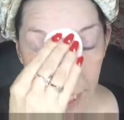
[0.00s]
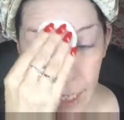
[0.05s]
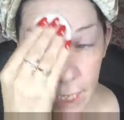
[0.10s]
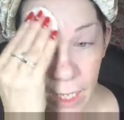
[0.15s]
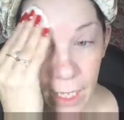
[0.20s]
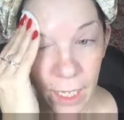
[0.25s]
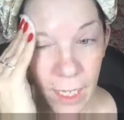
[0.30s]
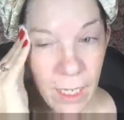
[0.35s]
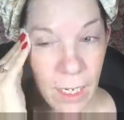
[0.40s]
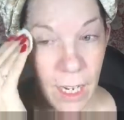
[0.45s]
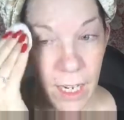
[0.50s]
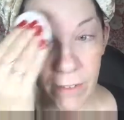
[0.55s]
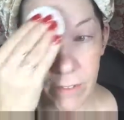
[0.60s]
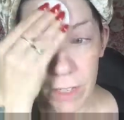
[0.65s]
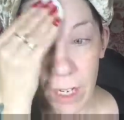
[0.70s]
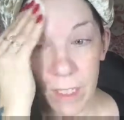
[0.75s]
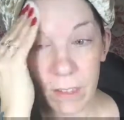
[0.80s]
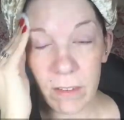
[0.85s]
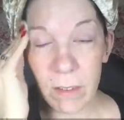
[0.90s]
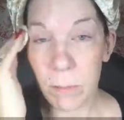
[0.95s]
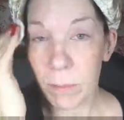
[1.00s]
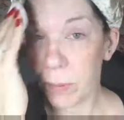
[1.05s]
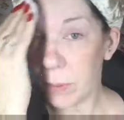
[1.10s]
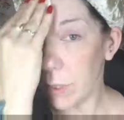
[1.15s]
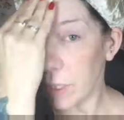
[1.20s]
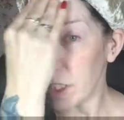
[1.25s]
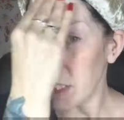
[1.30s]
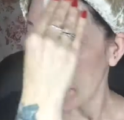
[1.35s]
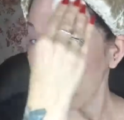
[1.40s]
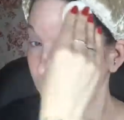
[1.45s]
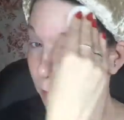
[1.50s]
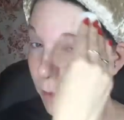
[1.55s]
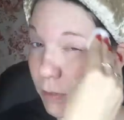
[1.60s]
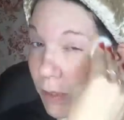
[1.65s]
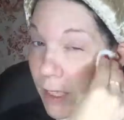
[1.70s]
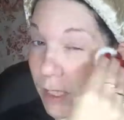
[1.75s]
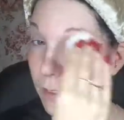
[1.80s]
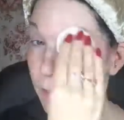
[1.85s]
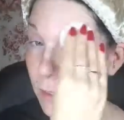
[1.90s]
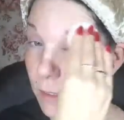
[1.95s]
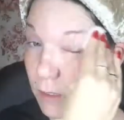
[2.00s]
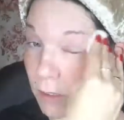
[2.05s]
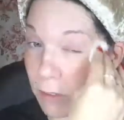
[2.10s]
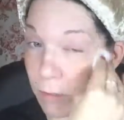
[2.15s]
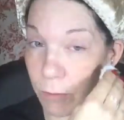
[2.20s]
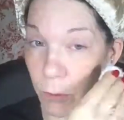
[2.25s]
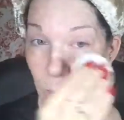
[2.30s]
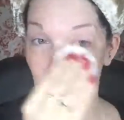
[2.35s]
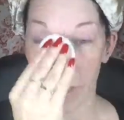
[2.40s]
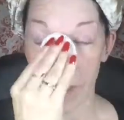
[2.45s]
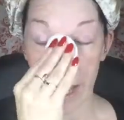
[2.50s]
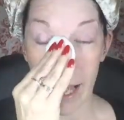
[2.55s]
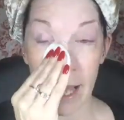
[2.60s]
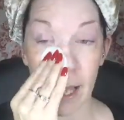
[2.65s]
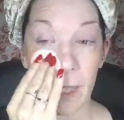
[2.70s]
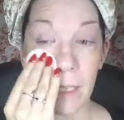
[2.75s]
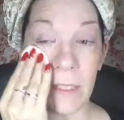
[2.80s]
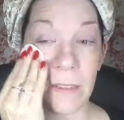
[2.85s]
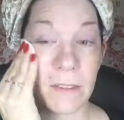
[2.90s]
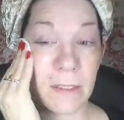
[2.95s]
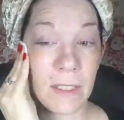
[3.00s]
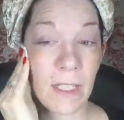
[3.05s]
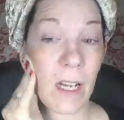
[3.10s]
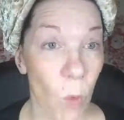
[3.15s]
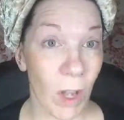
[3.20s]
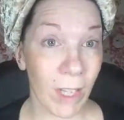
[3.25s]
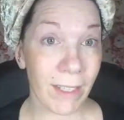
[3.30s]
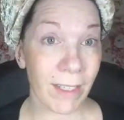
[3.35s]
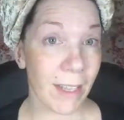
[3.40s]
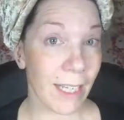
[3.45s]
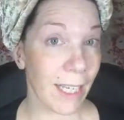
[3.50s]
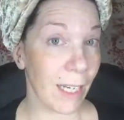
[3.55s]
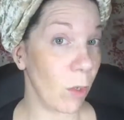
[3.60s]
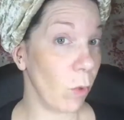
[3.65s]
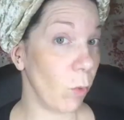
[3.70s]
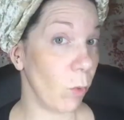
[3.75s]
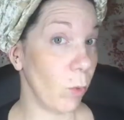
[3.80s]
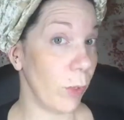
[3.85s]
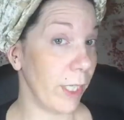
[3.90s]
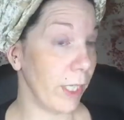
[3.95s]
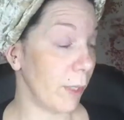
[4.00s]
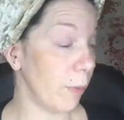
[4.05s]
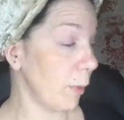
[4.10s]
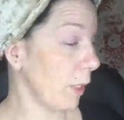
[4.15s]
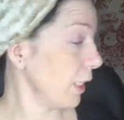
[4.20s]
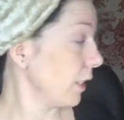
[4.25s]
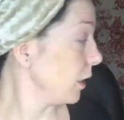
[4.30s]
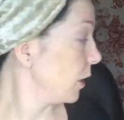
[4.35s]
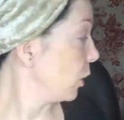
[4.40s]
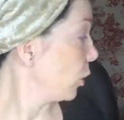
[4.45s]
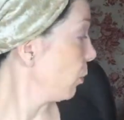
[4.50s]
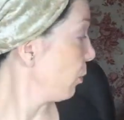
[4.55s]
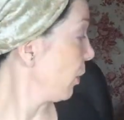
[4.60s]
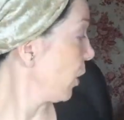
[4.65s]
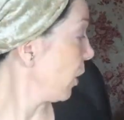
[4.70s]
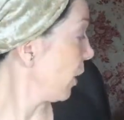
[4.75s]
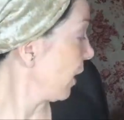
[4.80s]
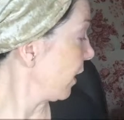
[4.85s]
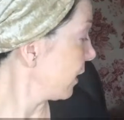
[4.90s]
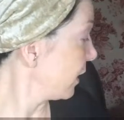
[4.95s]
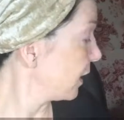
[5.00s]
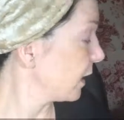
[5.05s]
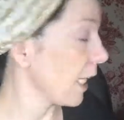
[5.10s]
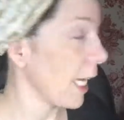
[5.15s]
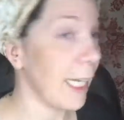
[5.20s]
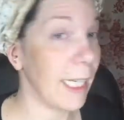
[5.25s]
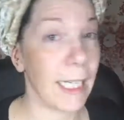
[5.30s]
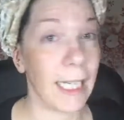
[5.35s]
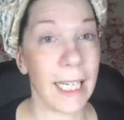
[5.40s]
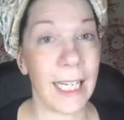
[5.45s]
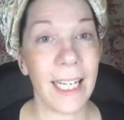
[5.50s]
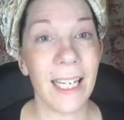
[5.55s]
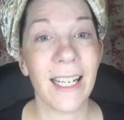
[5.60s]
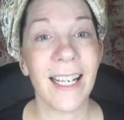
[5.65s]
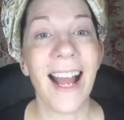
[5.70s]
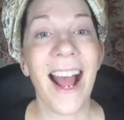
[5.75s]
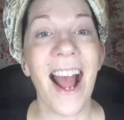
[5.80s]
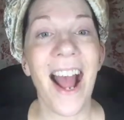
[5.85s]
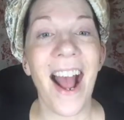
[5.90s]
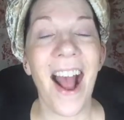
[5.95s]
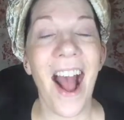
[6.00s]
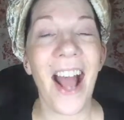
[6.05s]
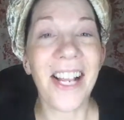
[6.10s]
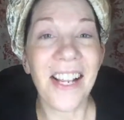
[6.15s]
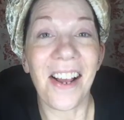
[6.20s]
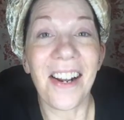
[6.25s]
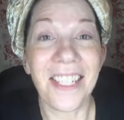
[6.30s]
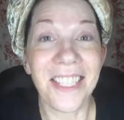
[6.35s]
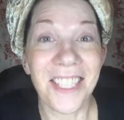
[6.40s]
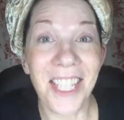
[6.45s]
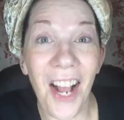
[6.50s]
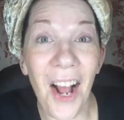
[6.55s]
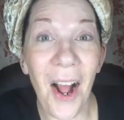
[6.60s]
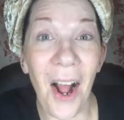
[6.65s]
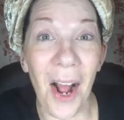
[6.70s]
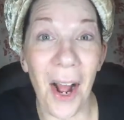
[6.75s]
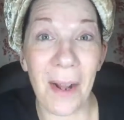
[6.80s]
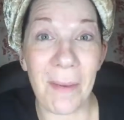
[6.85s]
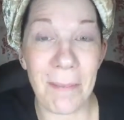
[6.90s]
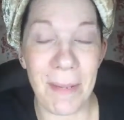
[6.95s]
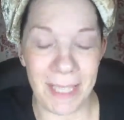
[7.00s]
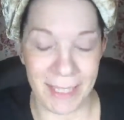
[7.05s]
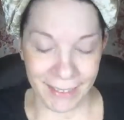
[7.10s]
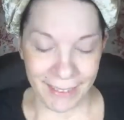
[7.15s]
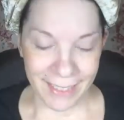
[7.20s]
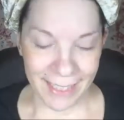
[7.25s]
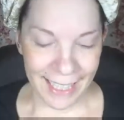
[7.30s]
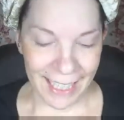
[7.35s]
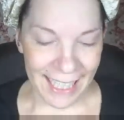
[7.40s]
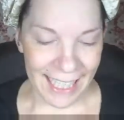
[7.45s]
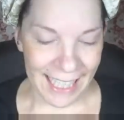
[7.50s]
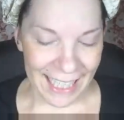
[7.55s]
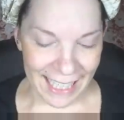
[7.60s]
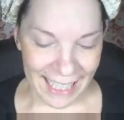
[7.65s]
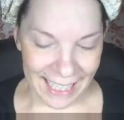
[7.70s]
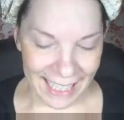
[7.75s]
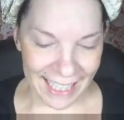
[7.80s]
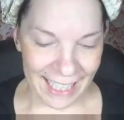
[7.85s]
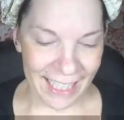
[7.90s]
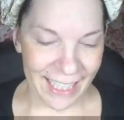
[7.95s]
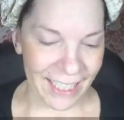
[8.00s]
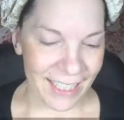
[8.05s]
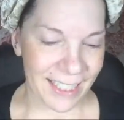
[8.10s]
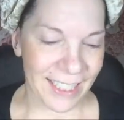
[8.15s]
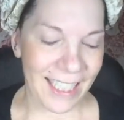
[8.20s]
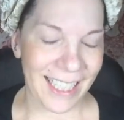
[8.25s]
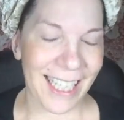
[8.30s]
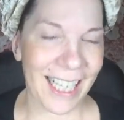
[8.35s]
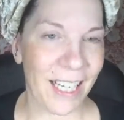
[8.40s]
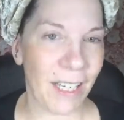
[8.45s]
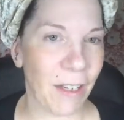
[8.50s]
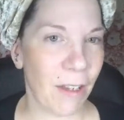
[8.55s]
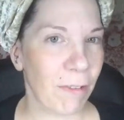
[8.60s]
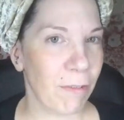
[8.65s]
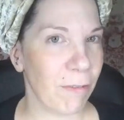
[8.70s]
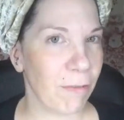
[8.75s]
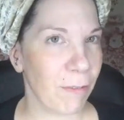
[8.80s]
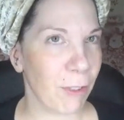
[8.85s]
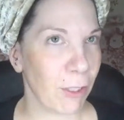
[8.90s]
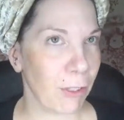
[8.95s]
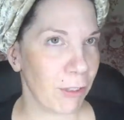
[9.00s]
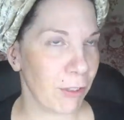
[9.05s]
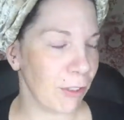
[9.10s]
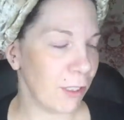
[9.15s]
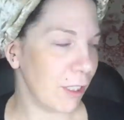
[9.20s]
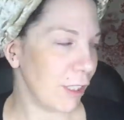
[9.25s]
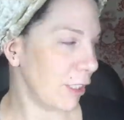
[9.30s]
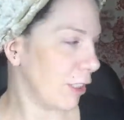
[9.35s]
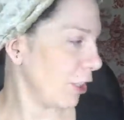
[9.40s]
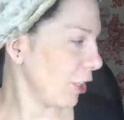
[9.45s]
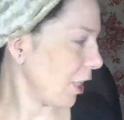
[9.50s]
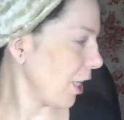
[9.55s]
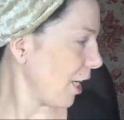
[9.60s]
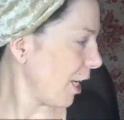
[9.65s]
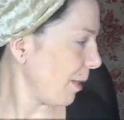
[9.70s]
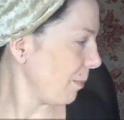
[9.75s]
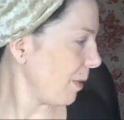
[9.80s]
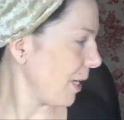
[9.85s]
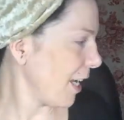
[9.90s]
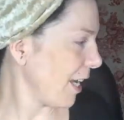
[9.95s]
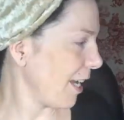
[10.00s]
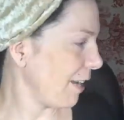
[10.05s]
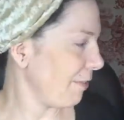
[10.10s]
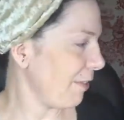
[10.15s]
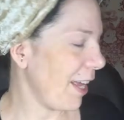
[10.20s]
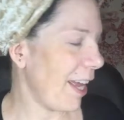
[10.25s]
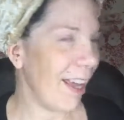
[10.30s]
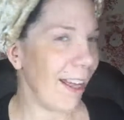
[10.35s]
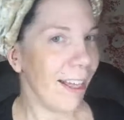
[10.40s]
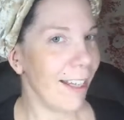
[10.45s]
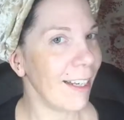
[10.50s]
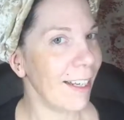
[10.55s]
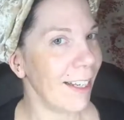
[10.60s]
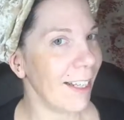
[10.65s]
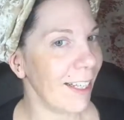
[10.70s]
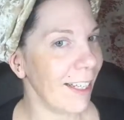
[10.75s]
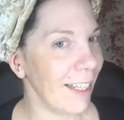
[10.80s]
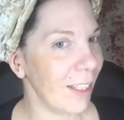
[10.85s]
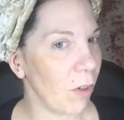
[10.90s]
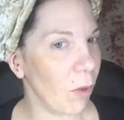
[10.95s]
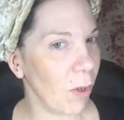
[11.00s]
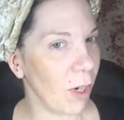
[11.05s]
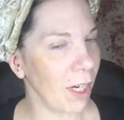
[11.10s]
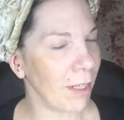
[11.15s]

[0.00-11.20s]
And I've got some pretty good reasons for that. One thing really super exciting, I got a job. It is the first job I've had it's